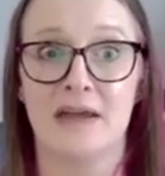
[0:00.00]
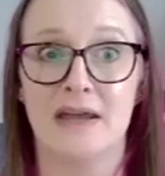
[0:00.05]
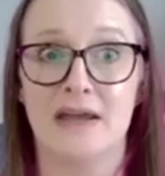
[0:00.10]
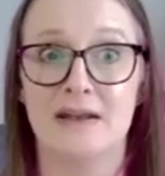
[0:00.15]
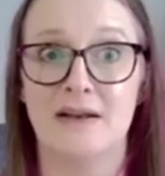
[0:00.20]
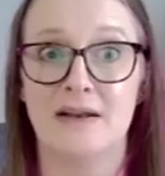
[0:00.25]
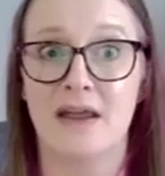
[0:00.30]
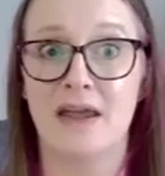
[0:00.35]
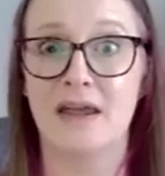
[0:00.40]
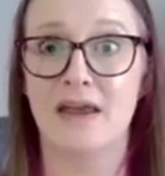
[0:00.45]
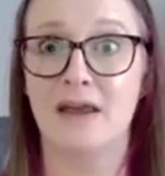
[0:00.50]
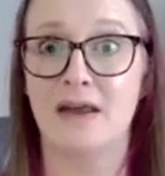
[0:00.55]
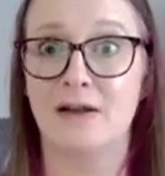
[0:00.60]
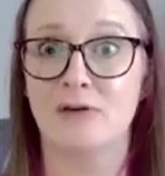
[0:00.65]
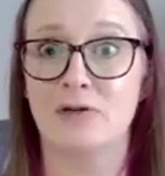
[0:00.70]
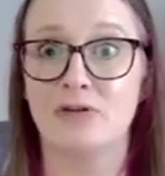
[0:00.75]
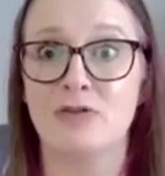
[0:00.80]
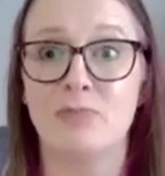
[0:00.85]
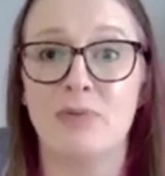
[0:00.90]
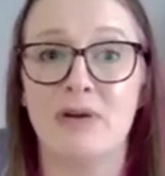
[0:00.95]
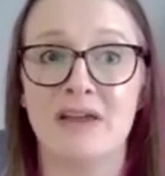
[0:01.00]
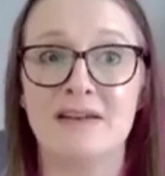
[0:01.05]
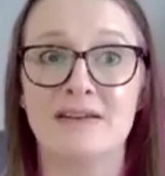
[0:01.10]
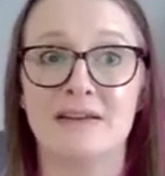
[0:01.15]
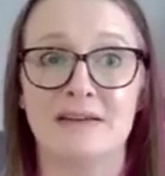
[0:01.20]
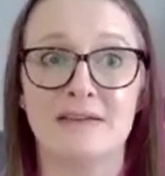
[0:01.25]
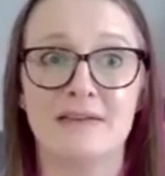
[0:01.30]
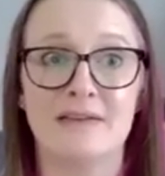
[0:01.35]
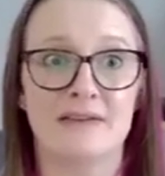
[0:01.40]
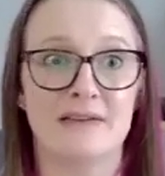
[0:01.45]
And
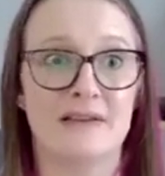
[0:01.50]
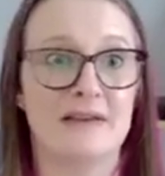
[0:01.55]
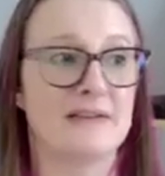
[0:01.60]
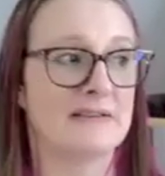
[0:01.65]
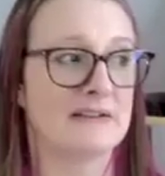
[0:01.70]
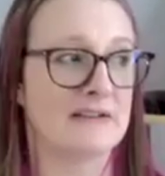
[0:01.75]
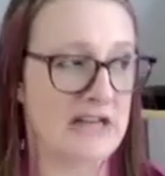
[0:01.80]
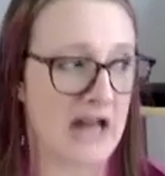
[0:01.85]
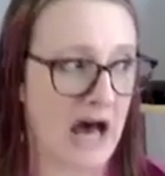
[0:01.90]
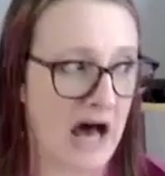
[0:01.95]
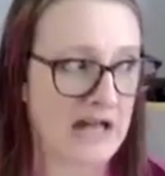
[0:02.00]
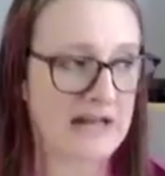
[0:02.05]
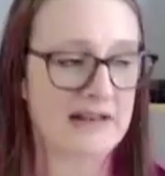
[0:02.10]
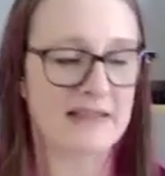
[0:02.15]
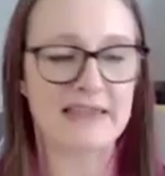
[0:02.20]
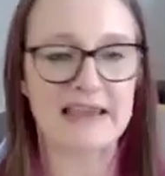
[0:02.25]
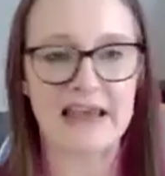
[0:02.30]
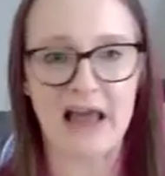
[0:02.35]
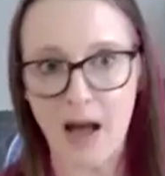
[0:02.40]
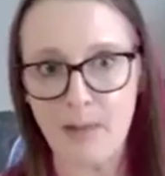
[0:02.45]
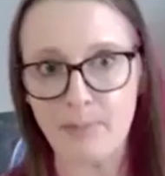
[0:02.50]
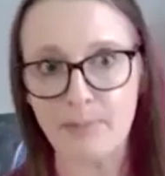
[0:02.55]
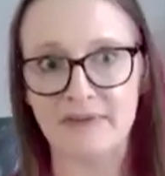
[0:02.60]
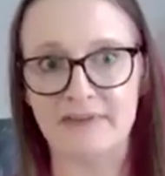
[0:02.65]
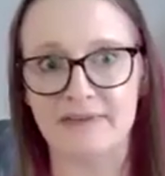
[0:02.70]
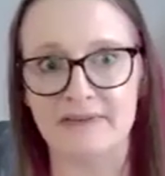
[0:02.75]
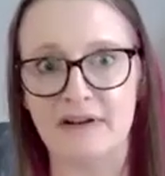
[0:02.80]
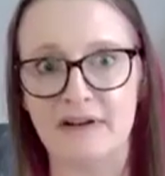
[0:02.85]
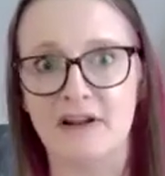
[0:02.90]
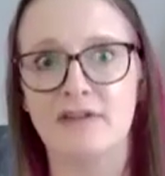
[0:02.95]
interdependence is not the
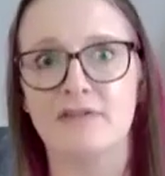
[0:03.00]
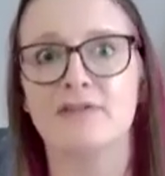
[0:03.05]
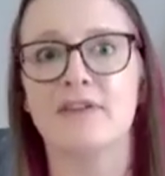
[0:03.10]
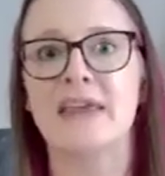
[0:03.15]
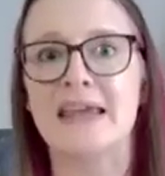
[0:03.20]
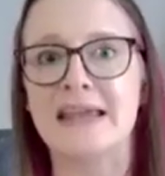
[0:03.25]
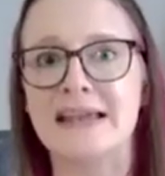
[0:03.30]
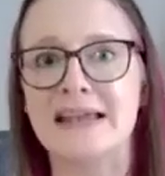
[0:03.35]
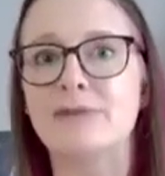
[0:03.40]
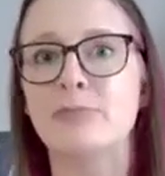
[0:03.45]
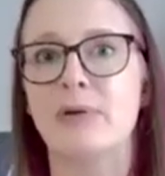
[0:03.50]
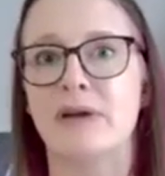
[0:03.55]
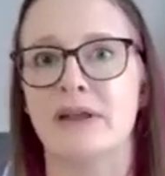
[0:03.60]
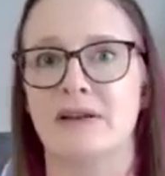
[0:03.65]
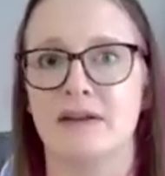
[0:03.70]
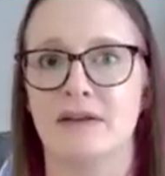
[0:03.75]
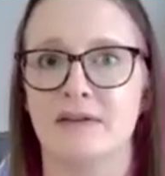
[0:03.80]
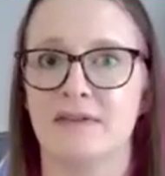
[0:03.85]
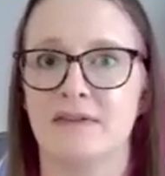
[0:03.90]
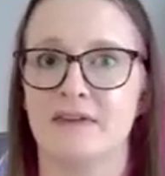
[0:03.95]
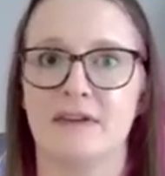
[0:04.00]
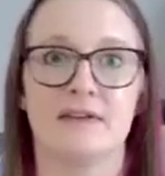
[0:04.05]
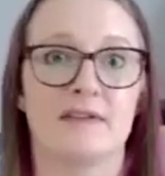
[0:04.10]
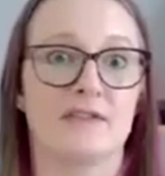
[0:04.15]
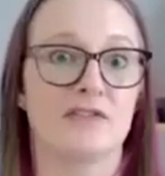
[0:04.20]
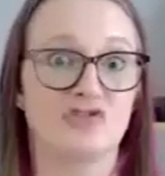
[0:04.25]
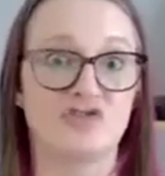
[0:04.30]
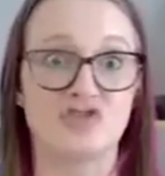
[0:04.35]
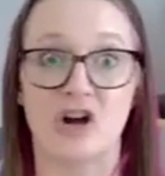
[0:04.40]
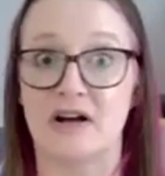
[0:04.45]
opposite of independence,
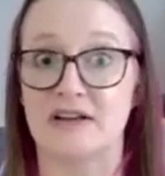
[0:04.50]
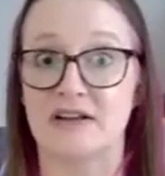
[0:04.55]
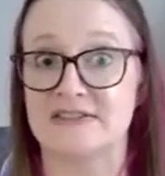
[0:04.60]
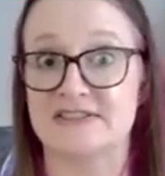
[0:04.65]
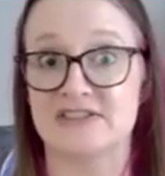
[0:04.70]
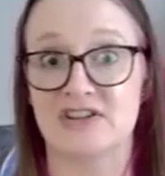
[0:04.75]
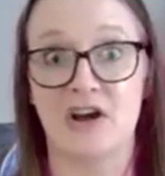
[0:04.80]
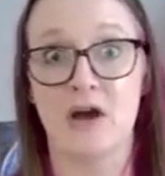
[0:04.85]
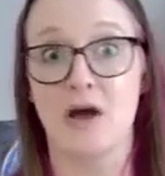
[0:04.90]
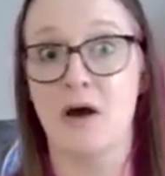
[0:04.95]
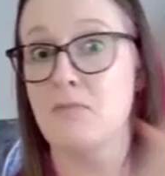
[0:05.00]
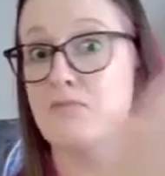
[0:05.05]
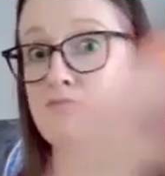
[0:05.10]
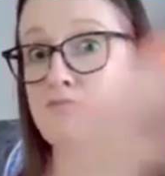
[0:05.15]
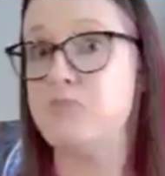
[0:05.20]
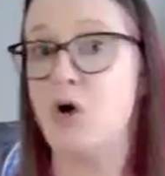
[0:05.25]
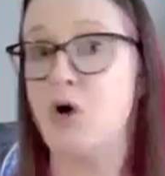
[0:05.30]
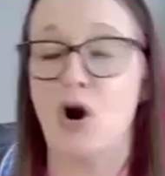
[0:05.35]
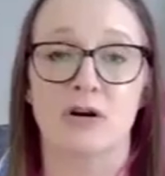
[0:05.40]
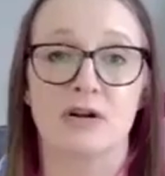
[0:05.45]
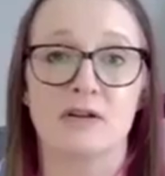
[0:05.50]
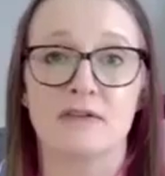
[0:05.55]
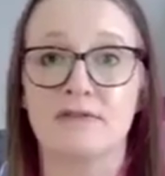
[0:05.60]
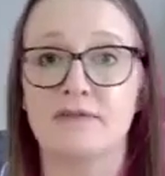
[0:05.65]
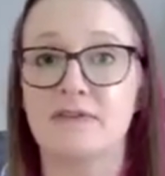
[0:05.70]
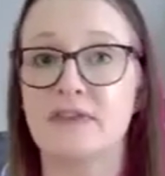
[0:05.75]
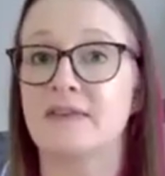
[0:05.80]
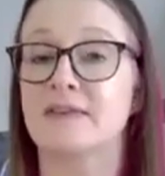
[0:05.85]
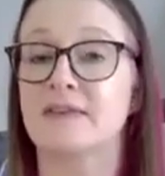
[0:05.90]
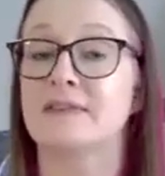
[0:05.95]
it's just part
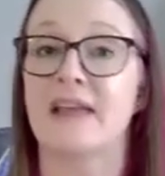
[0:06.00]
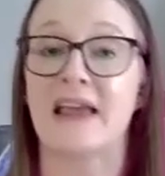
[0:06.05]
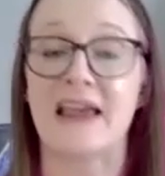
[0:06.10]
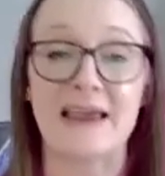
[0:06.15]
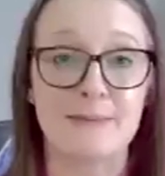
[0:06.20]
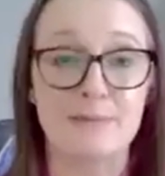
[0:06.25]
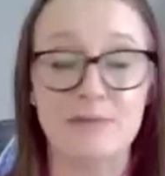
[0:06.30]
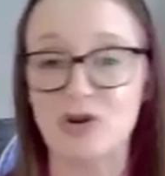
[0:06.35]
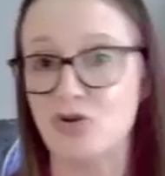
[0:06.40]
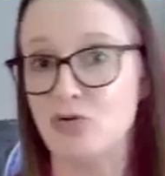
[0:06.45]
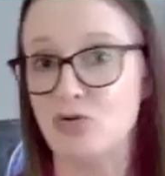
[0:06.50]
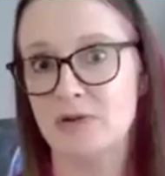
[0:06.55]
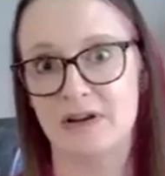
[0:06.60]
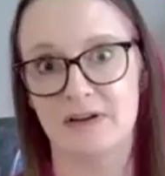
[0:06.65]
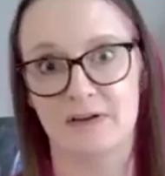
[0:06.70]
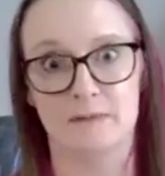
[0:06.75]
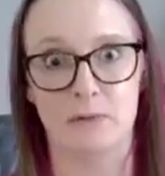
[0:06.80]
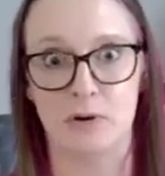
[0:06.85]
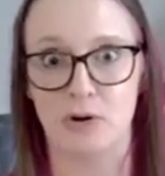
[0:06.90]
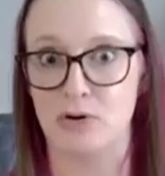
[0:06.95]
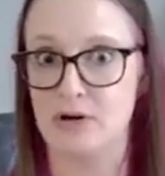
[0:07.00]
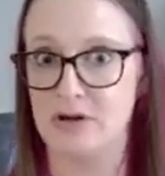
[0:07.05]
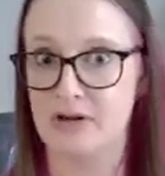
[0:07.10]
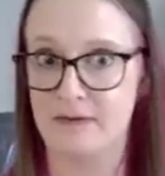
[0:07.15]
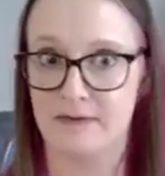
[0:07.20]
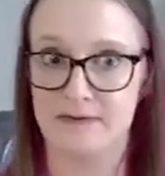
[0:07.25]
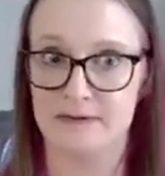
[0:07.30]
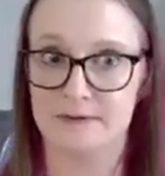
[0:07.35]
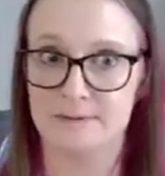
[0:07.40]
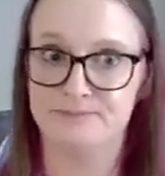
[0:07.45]
of the same human
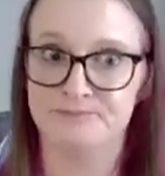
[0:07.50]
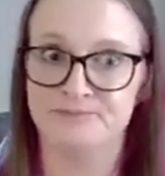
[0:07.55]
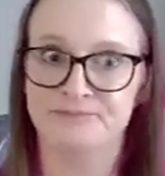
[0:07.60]
experience.